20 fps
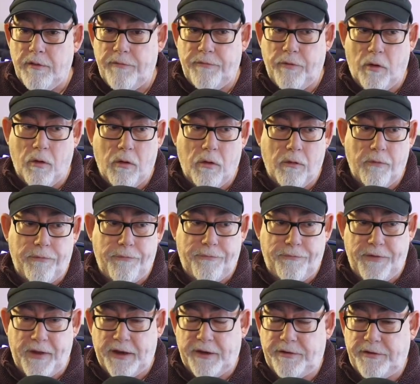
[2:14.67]
for
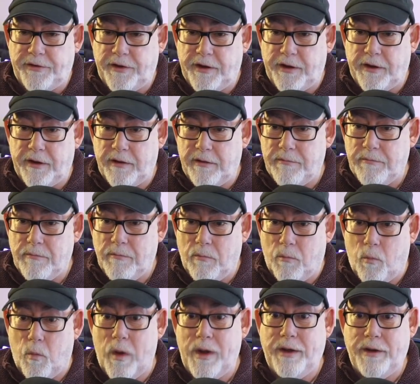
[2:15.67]
fixing
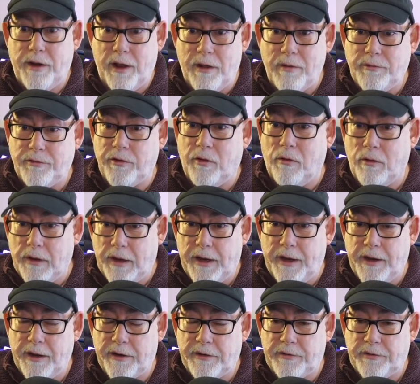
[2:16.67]
Windows or
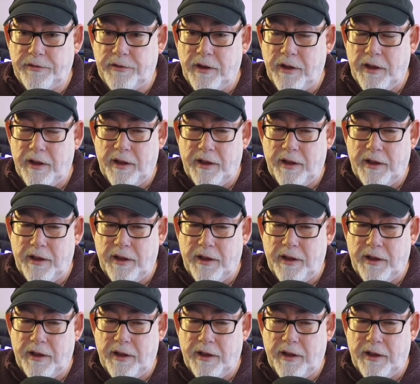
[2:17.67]
Linux.